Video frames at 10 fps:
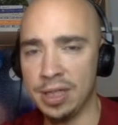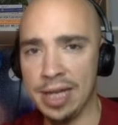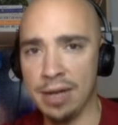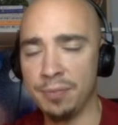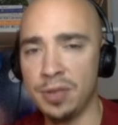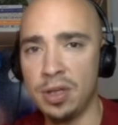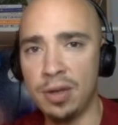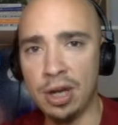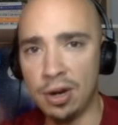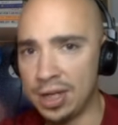Now,
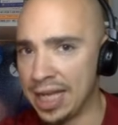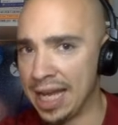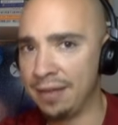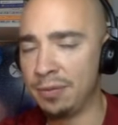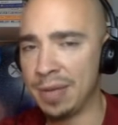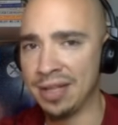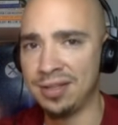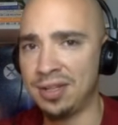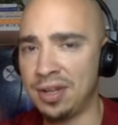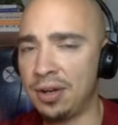they already have about
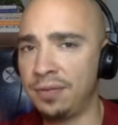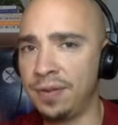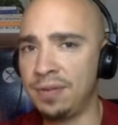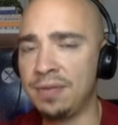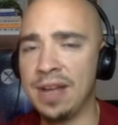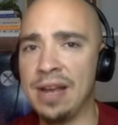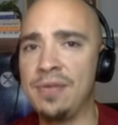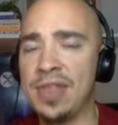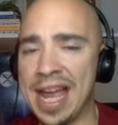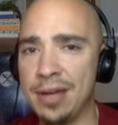
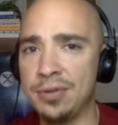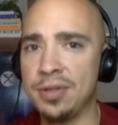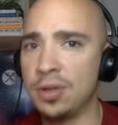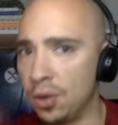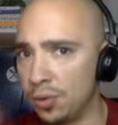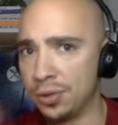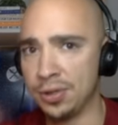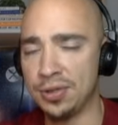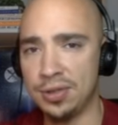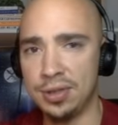655,000
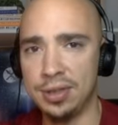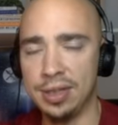holders,